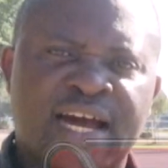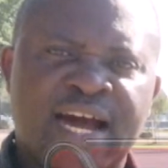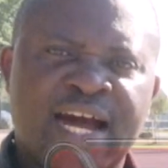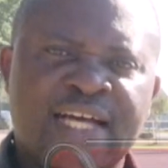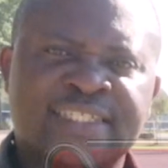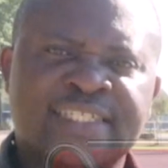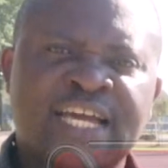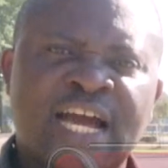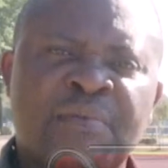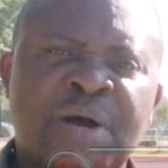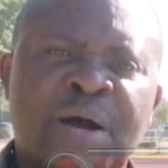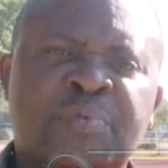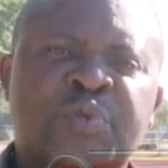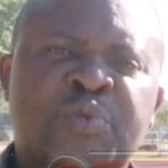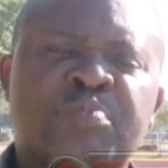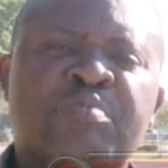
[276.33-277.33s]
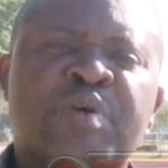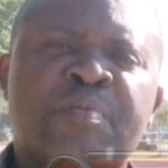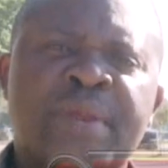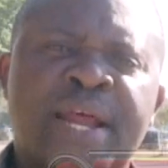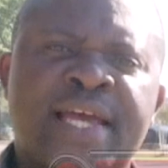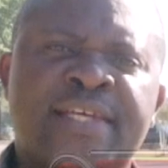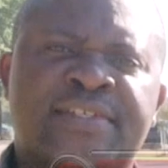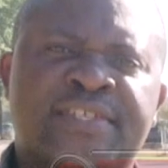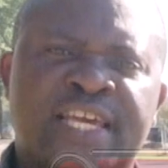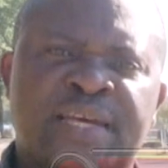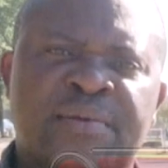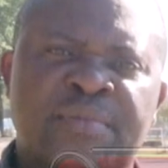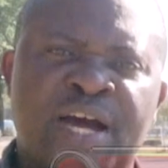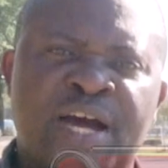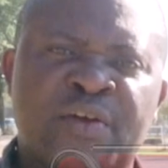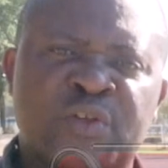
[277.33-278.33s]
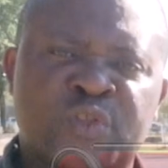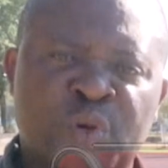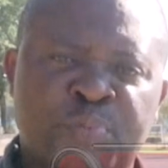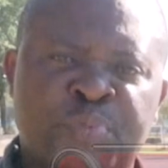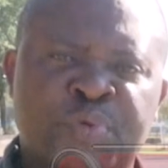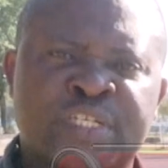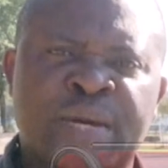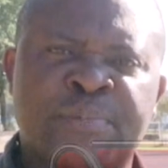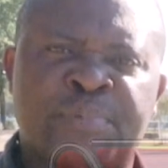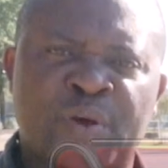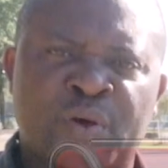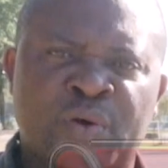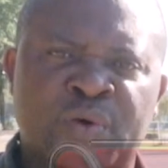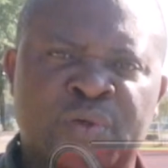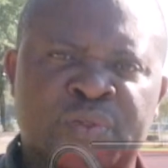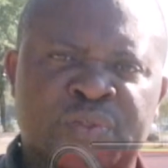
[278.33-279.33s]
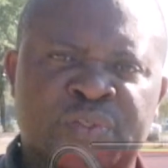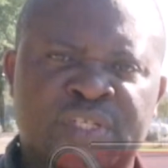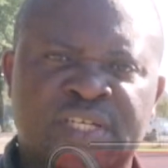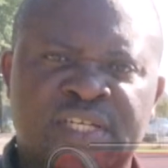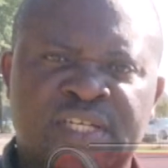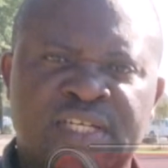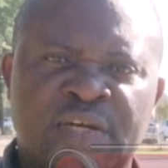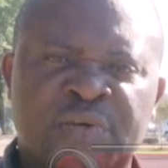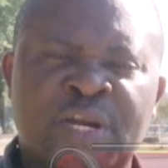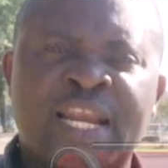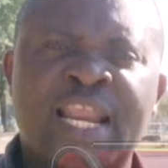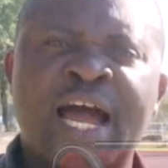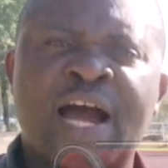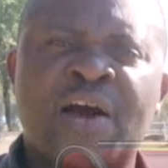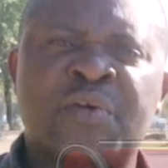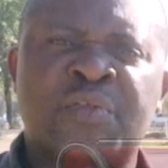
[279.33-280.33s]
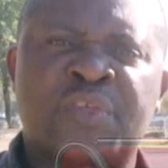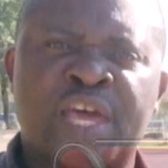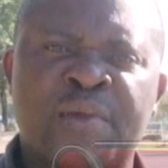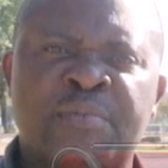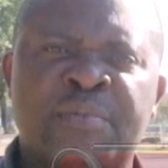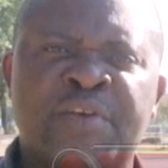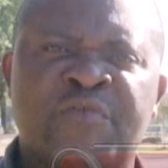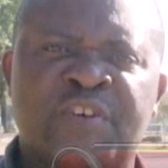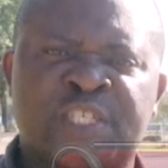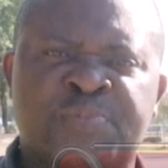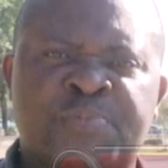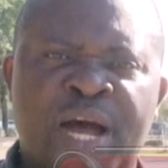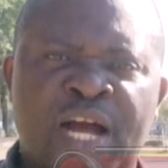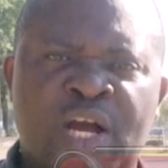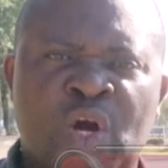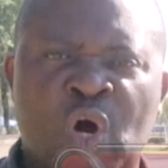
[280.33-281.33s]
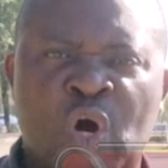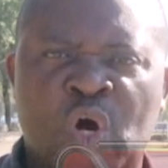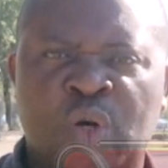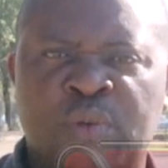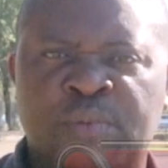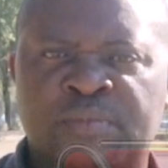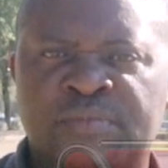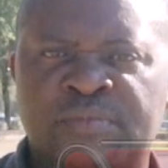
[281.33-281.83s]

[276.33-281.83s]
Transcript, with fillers: has come up to mobilize them and also put up laws that will allow them invest back home.